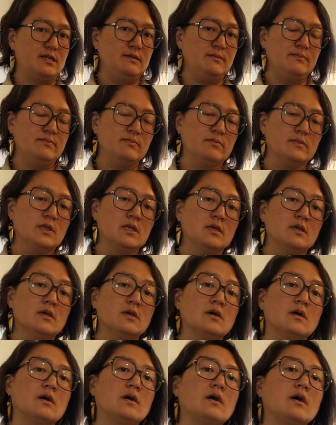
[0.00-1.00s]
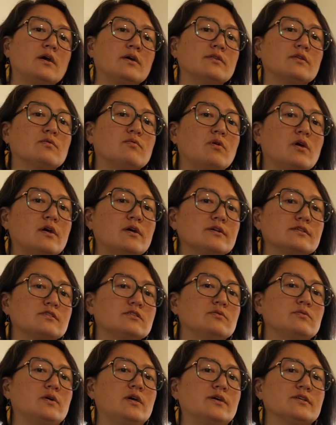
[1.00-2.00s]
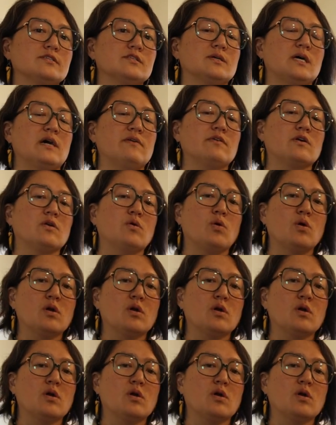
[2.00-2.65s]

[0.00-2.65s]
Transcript: bin. On the walls, you also have